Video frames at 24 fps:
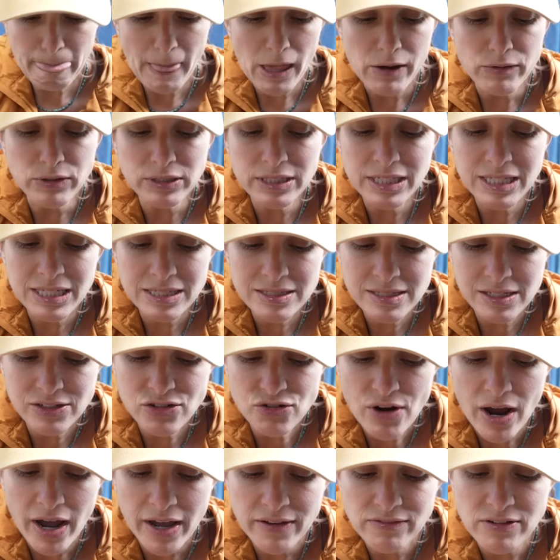Really easy
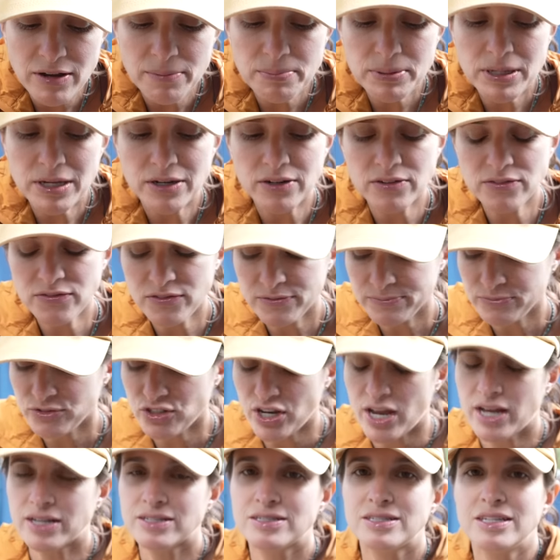drive up here from
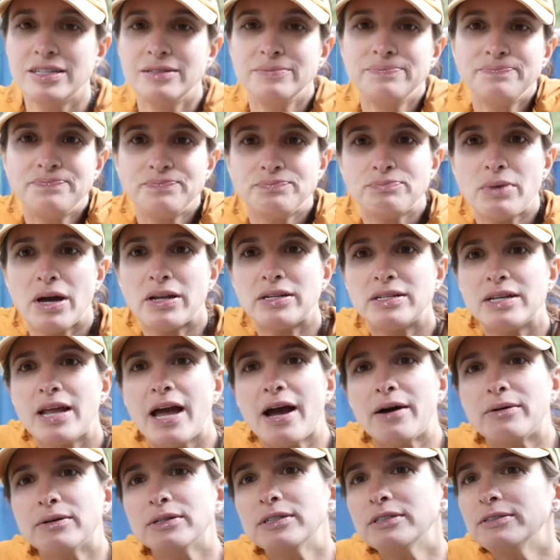Jackson, about an
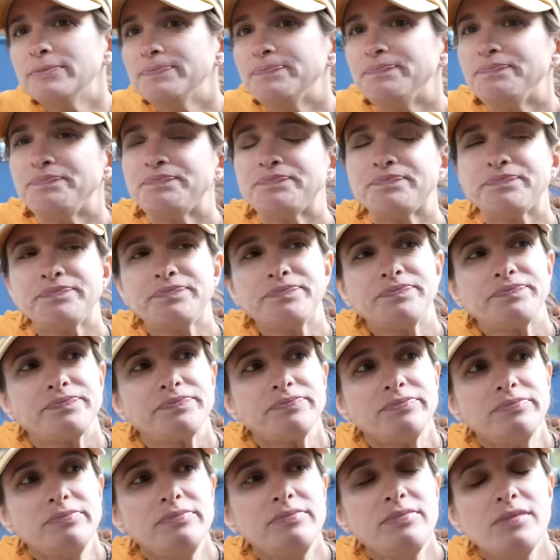hour.
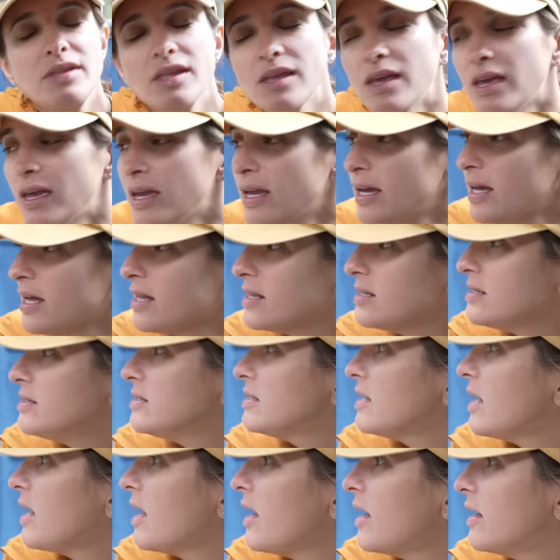And
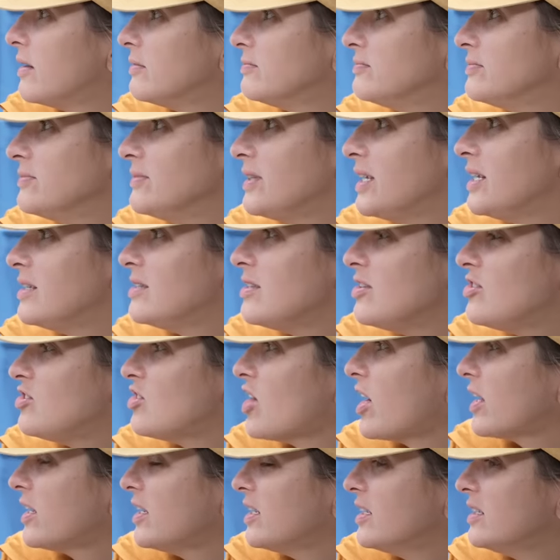easy
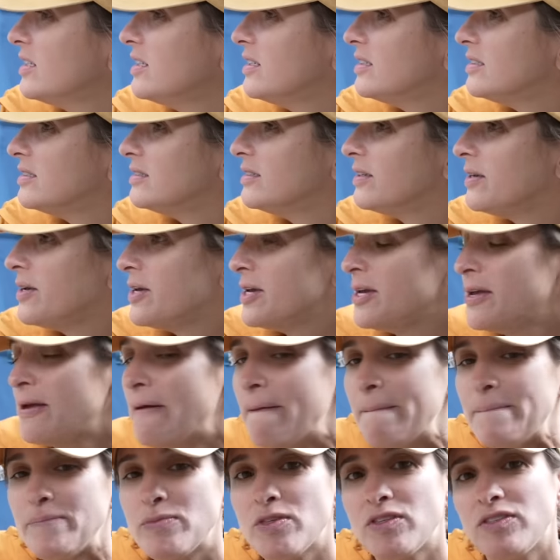check-in.
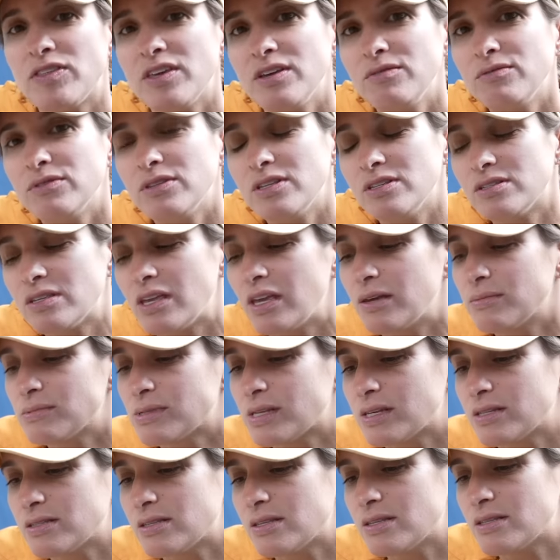The thing with these
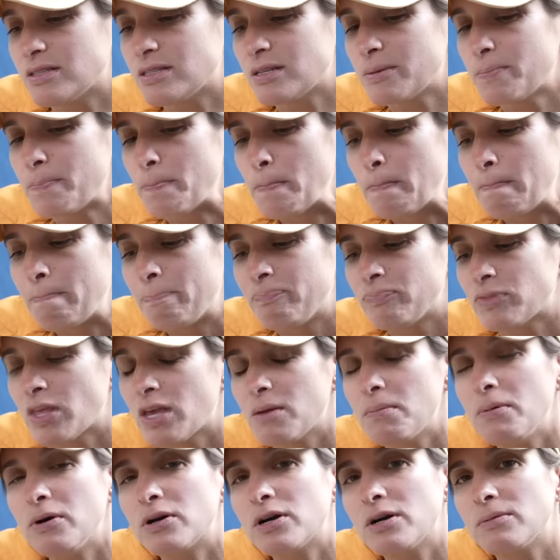campsites is they
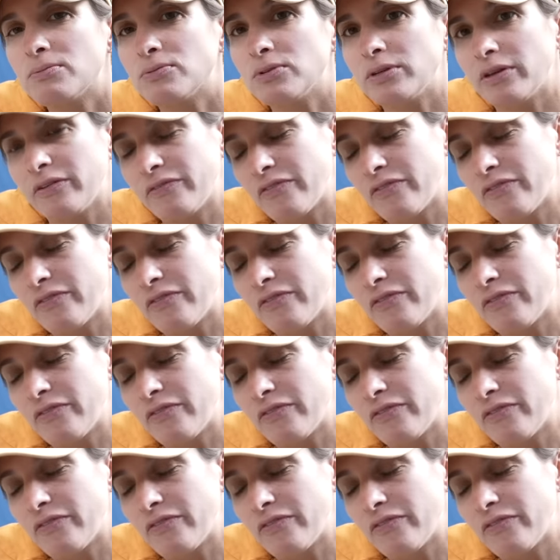book up really